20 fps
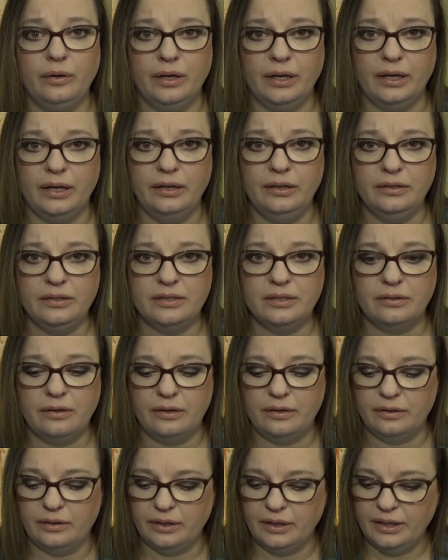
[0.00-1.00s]
Okay,
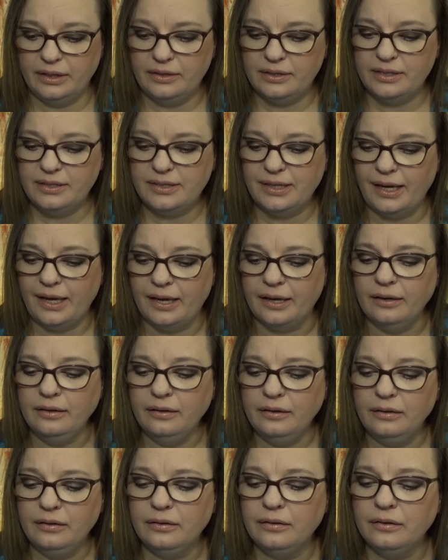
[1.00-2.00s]
so I'll get this
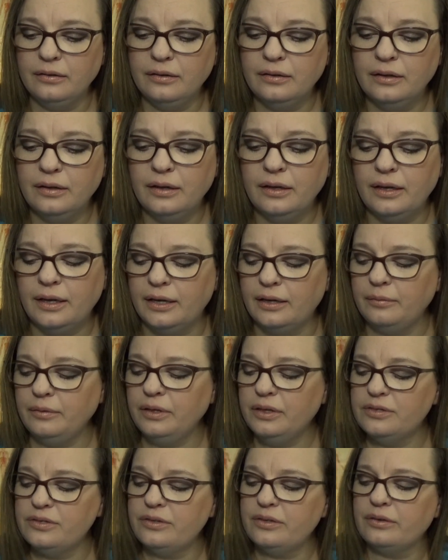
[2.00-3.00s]
hand, and
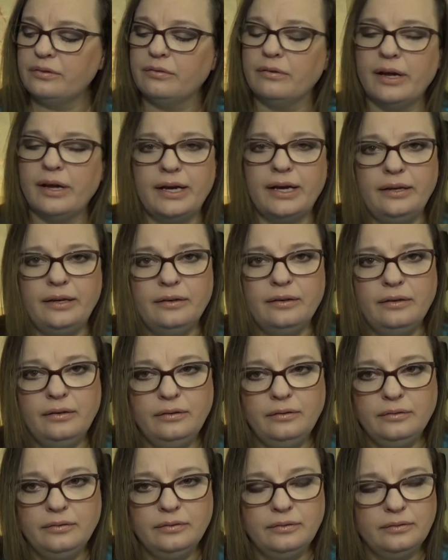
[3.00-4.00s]
I'm going to do the radial